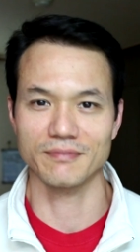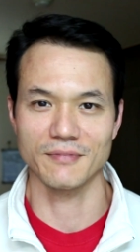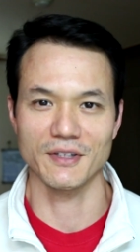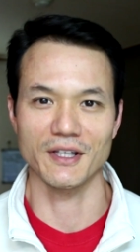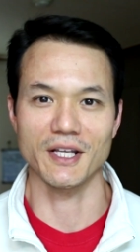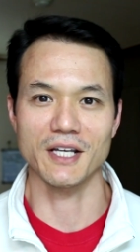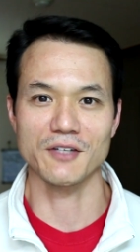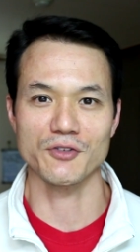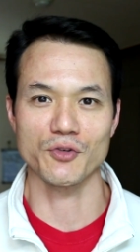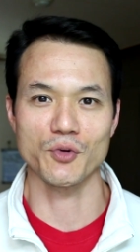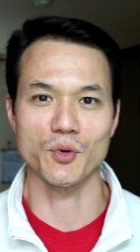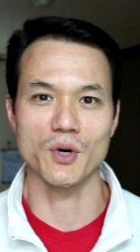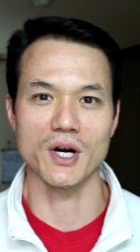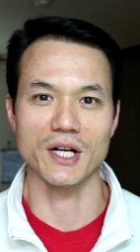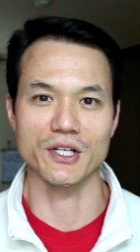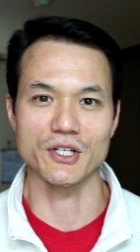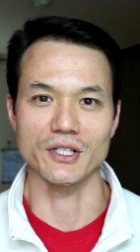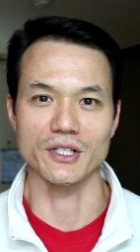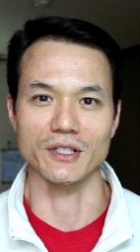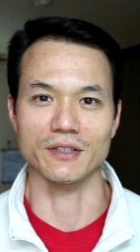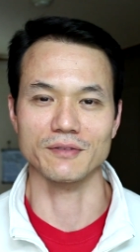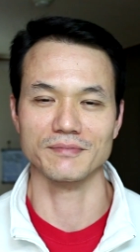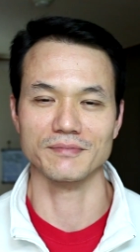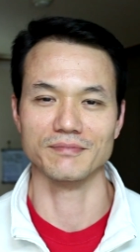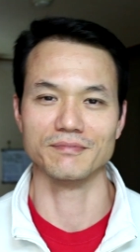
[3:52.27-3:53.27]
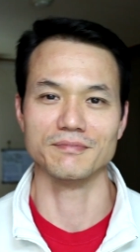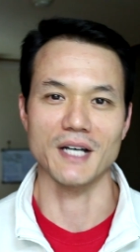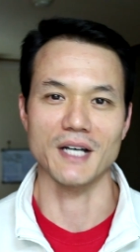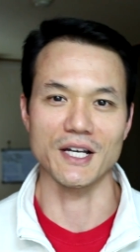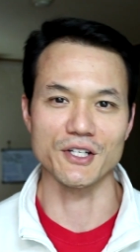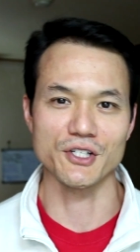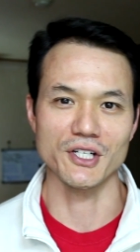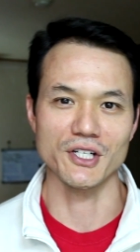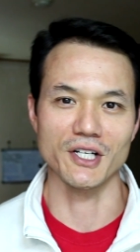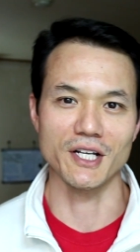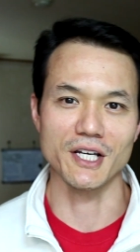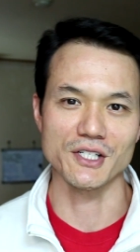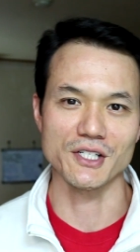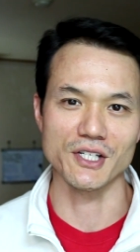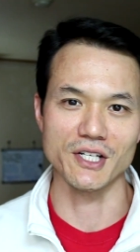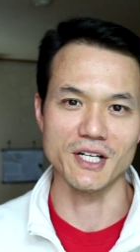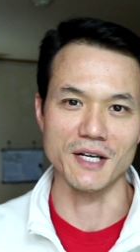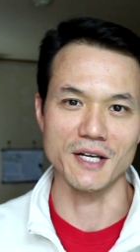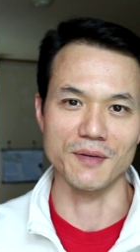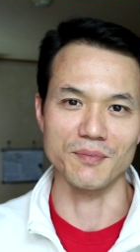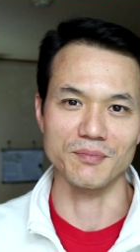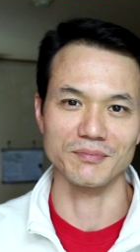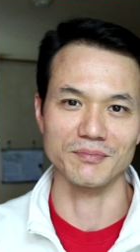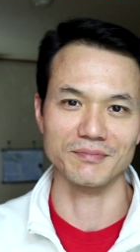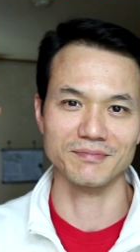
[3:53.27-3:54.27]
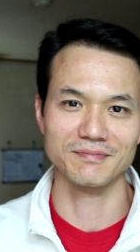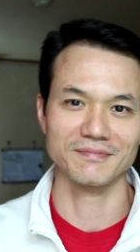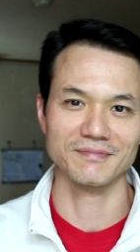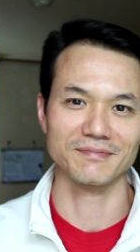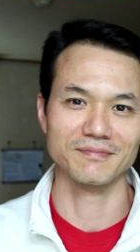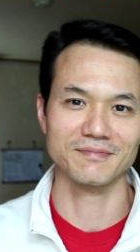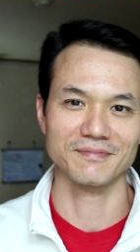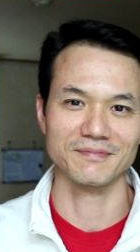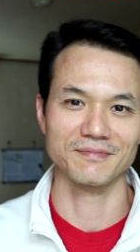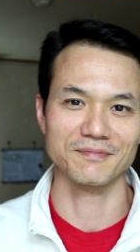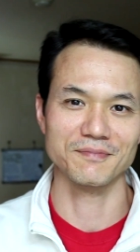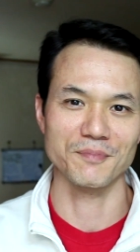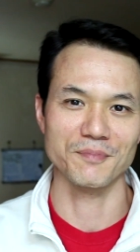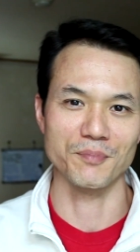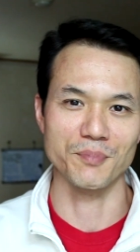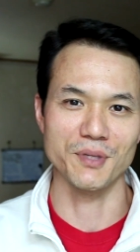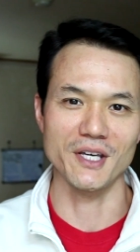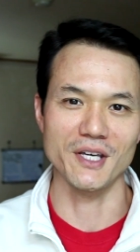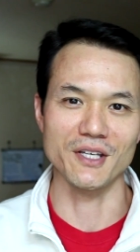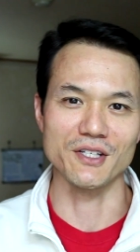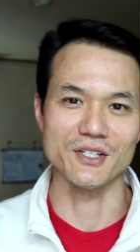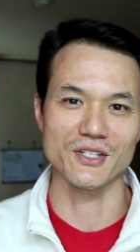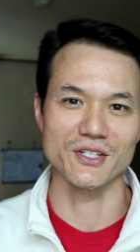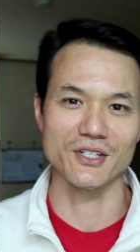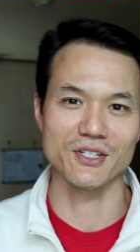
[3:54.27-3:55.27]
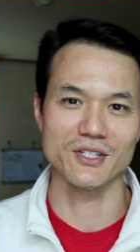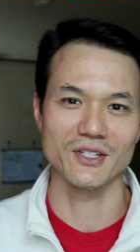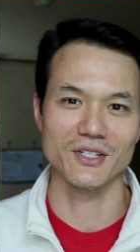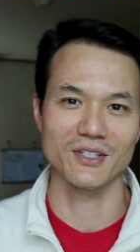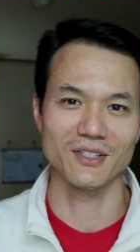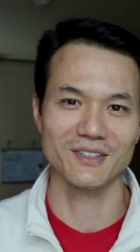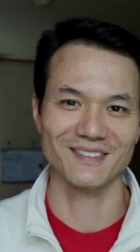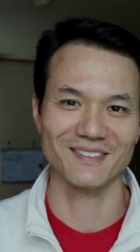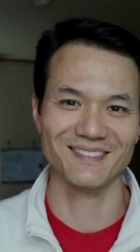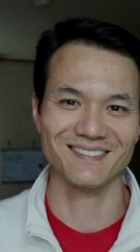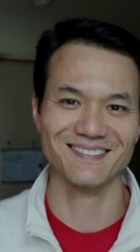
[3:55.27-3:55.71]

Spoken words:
Thanks for watching. I'll see you next time. Peace.